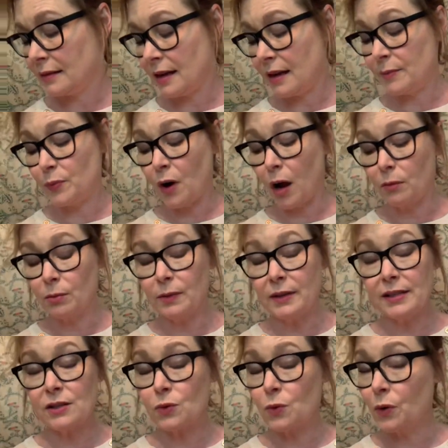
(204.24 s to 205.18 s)
and probably
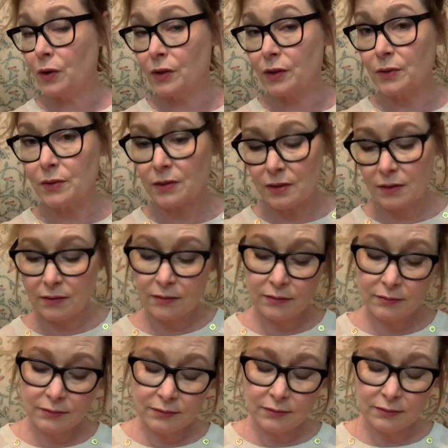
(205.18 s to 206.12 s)
squirrels
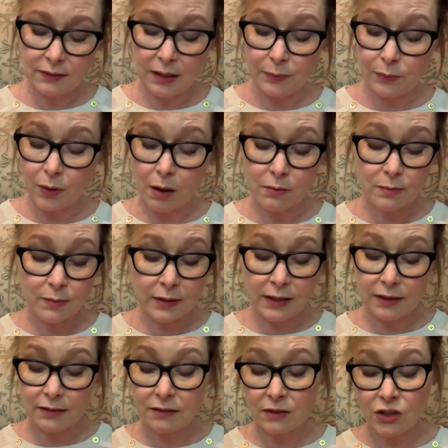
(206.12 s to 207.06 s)
and
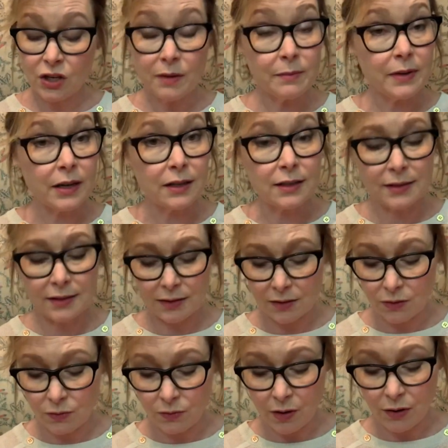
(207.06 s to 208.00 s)
probably chipmunks and
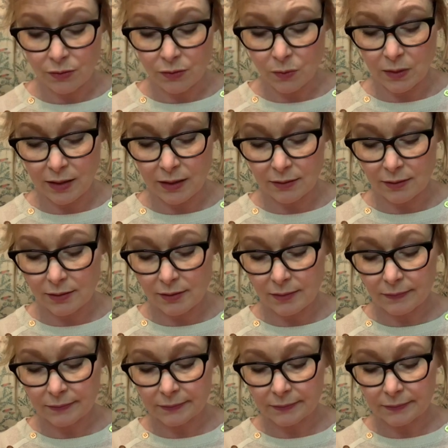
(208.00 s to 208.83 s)
who knows what else.